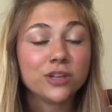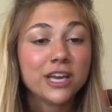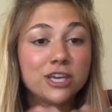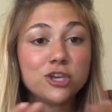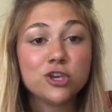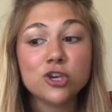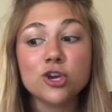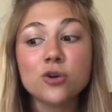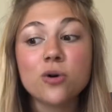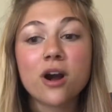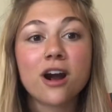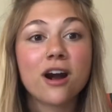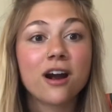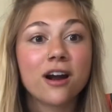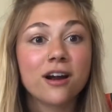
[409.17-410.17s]
Like you
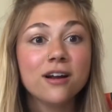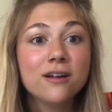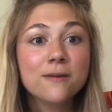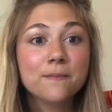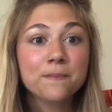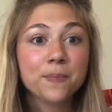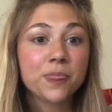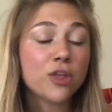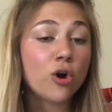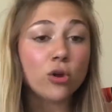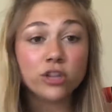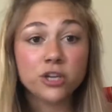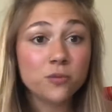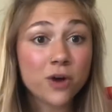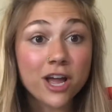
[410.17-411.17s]
are the
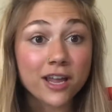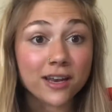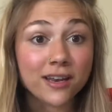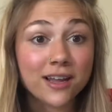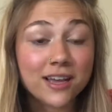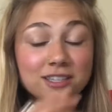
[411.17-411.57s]
only one.